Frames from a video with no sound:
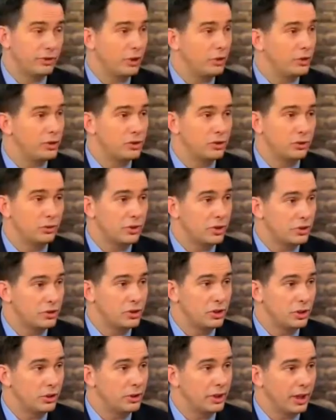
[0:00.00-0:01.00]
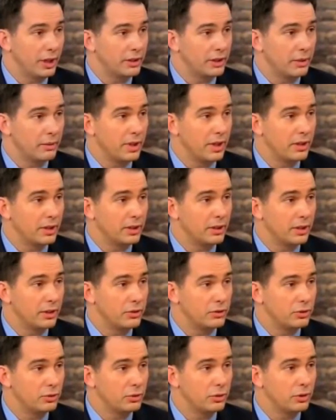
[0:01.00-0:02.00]
fairly soon this year yet. I think
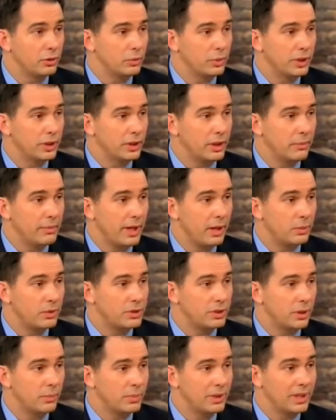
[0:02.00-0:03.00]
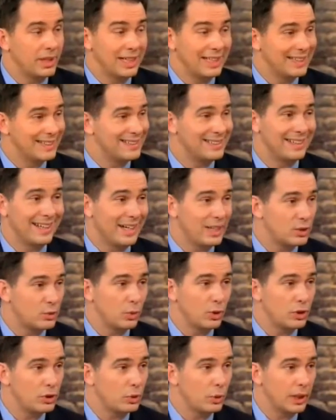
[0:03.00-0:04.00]
the sooner we can come out with something in the
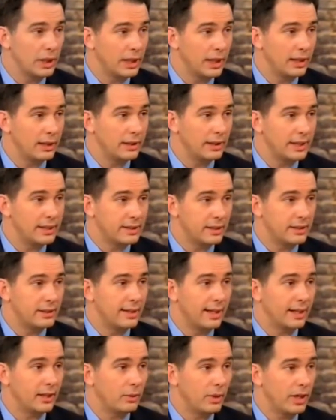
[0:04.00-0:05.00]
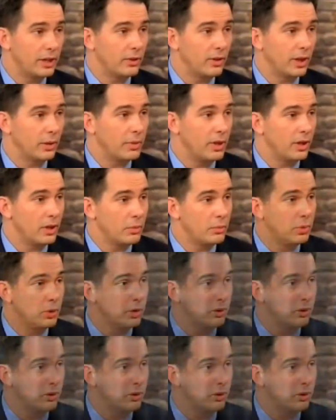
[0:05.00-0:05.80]
states, we're doing that. That's exactly what I talk about in the